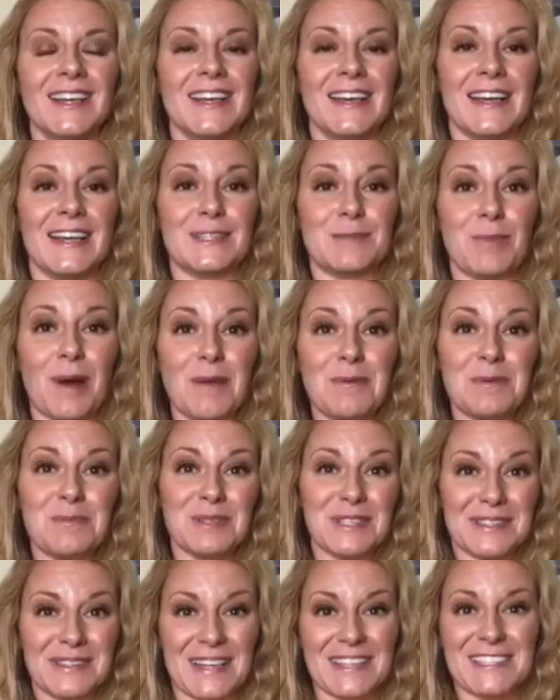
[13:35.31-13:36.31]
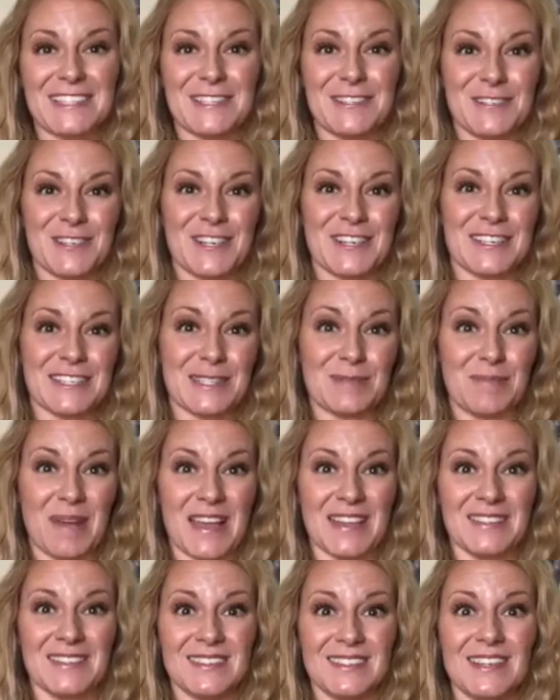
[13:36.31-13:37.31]
it's probably less than you're going to
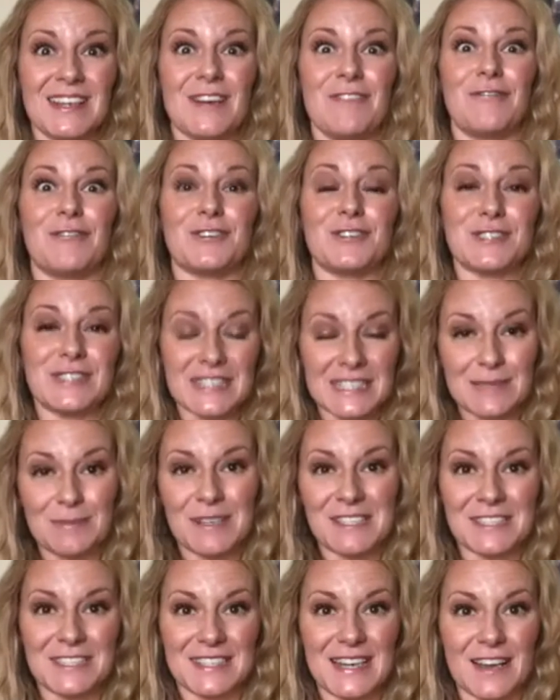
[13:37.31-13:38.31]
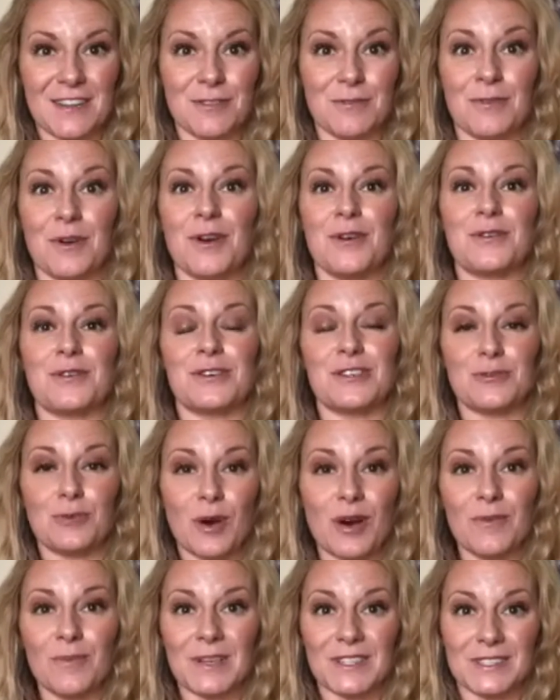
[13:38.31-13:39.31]
spend for 6 months down the road or
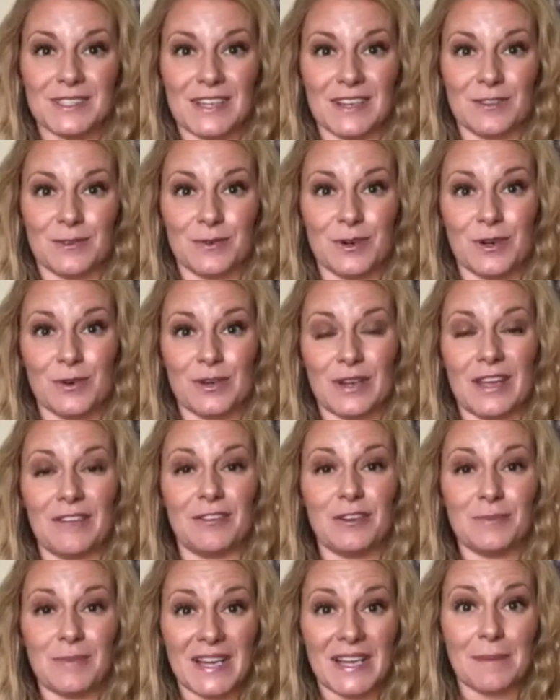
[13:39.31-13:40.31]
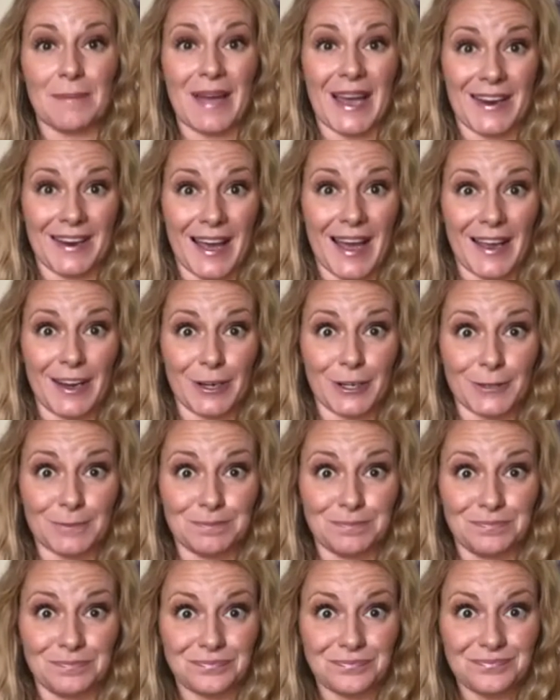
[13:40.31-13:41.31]
12 months down the road if you make a bad hire.
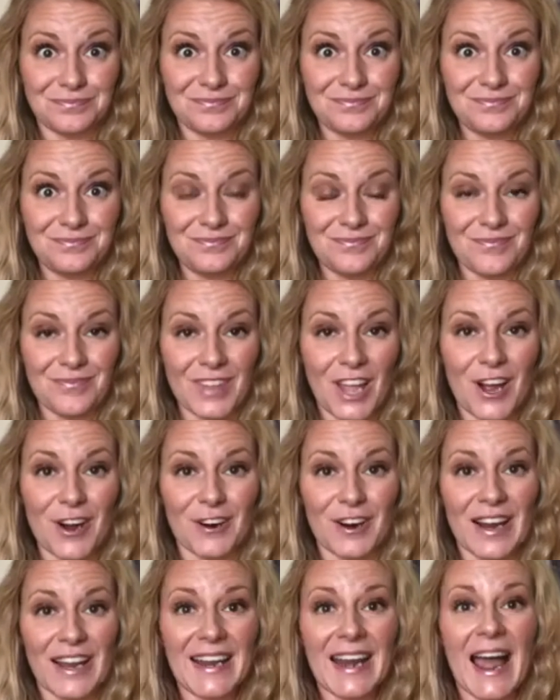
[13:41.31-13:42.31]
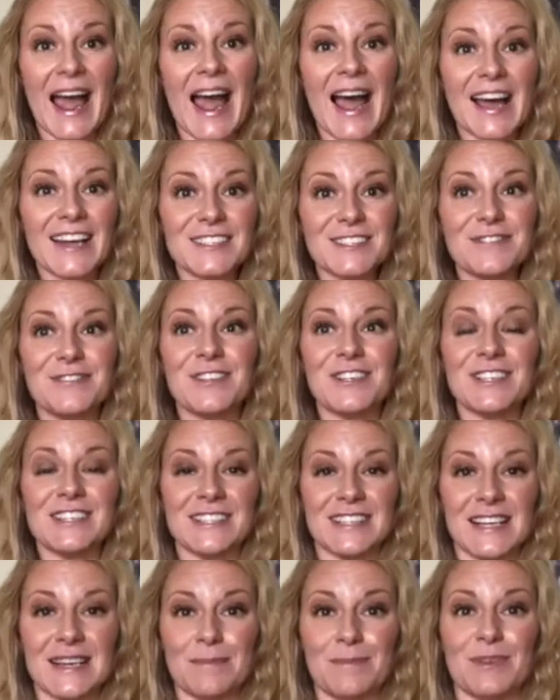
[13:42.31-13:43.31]
All right, ask for
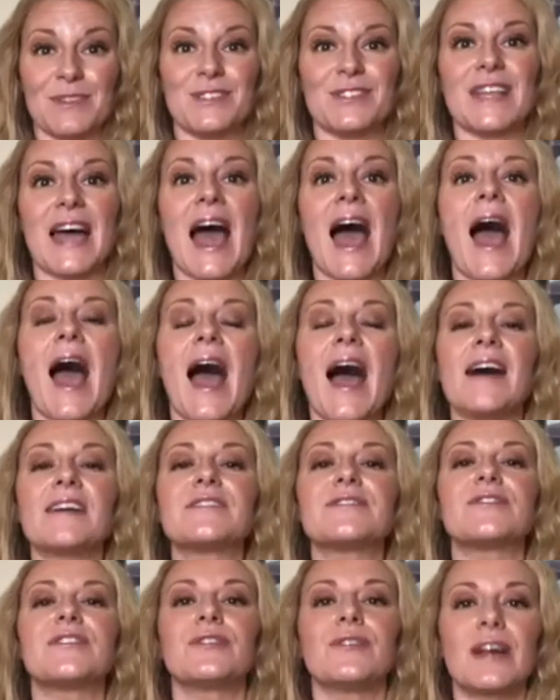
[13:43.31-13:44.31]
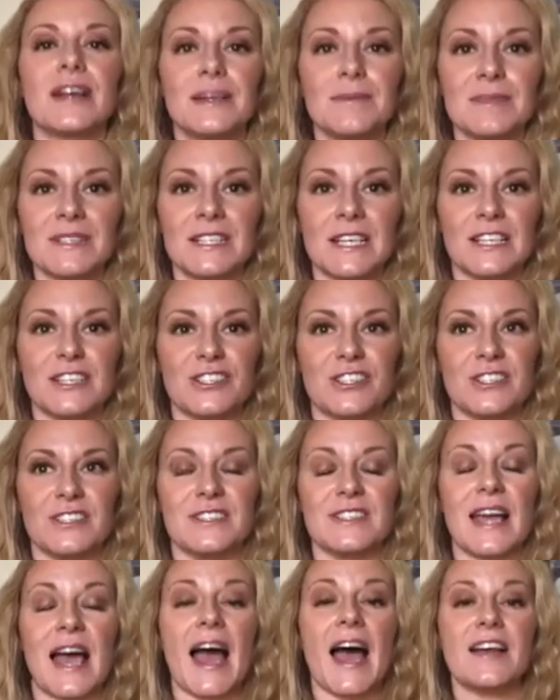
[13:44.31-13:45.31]
examples, ask for
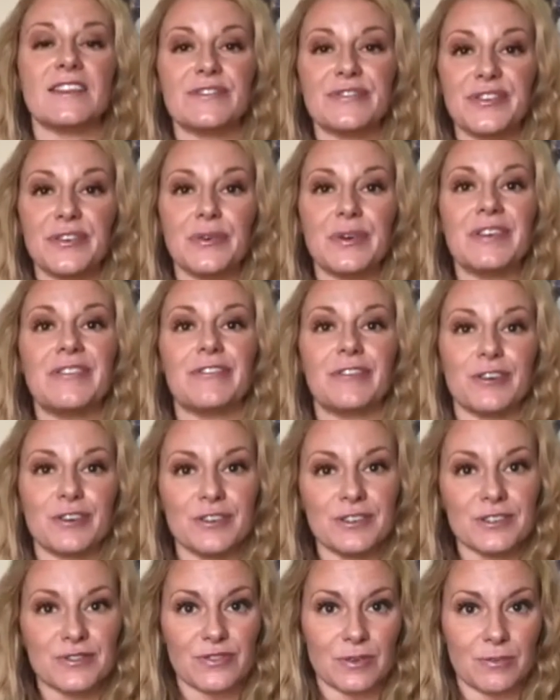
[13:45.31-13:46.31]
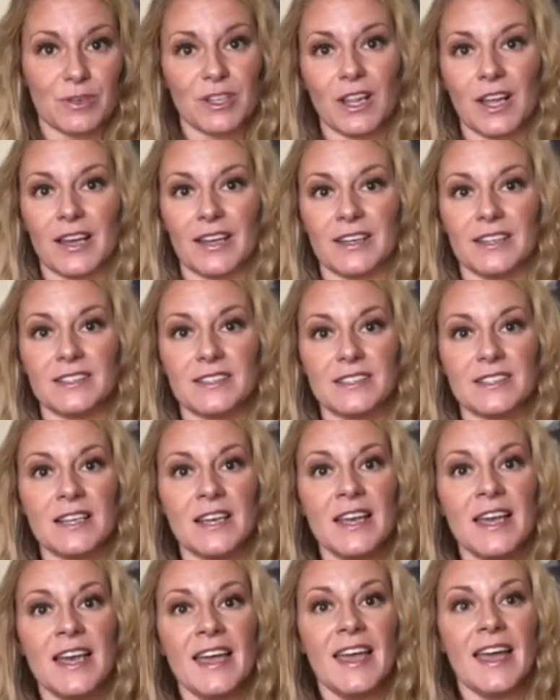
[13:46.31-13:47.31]
recommendations, ask for referrals from clients,
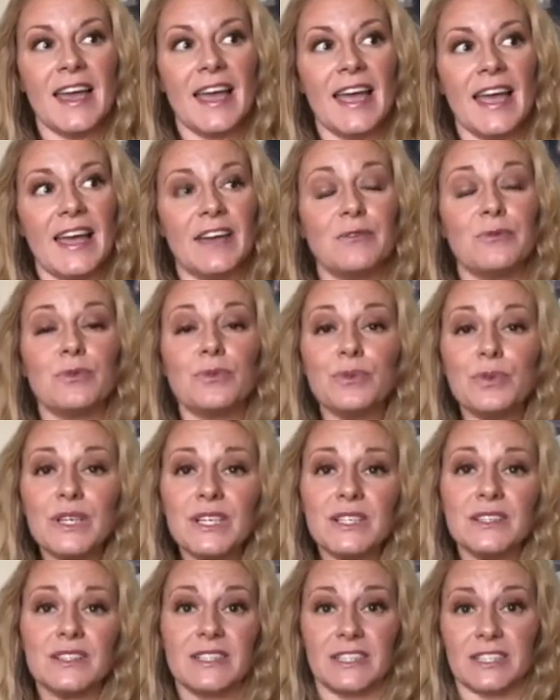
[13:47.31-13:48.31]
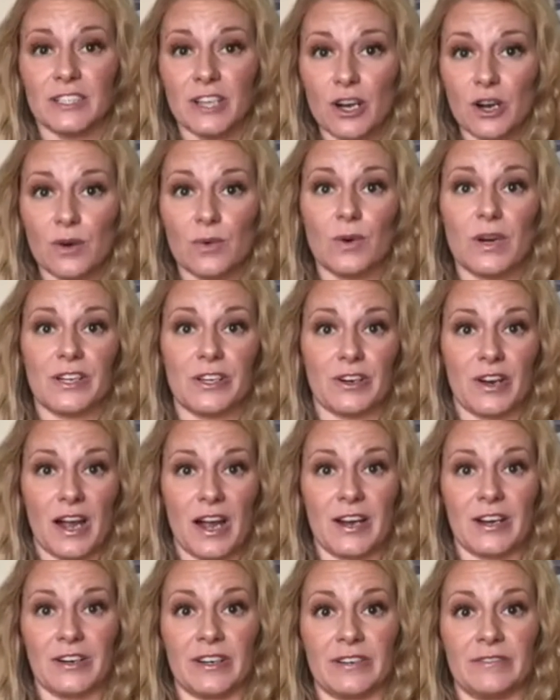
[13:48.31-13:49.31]
and really know what you're
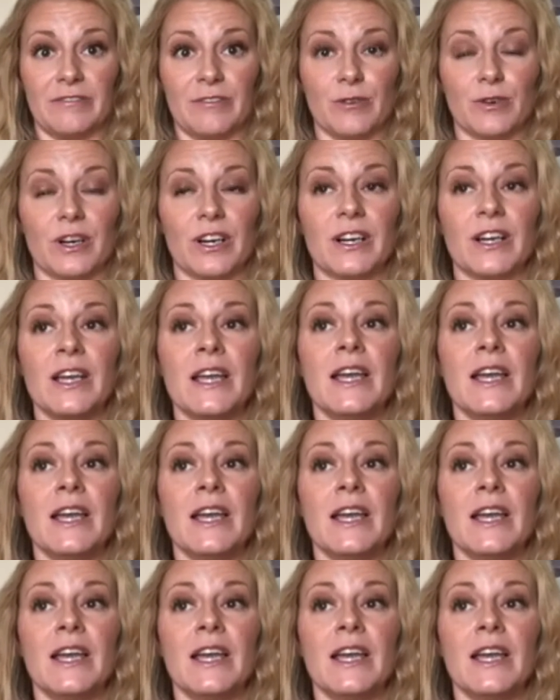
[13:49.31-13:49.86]
hiring for.